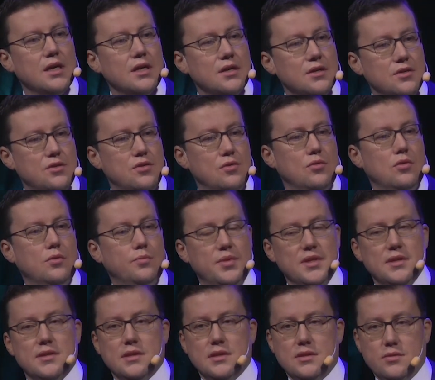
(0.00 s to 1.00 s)
your
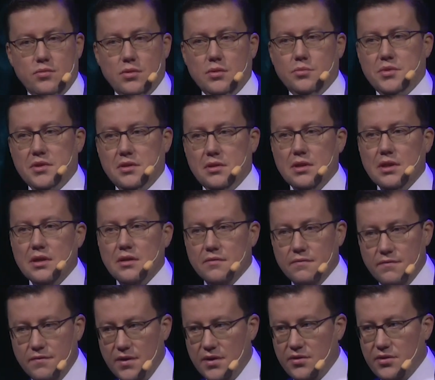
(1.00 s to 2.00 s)
business will be
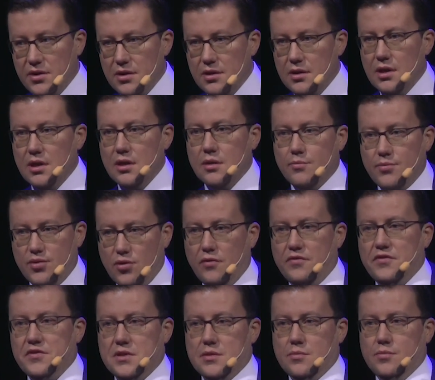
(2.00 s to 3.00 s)
very
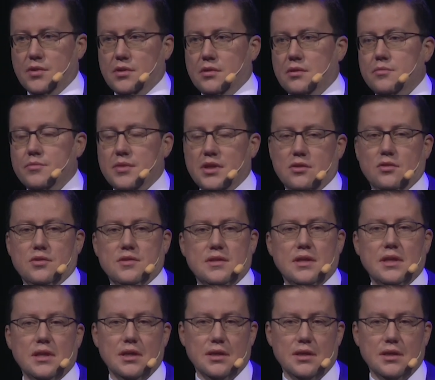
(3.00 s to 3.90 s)
profitable, because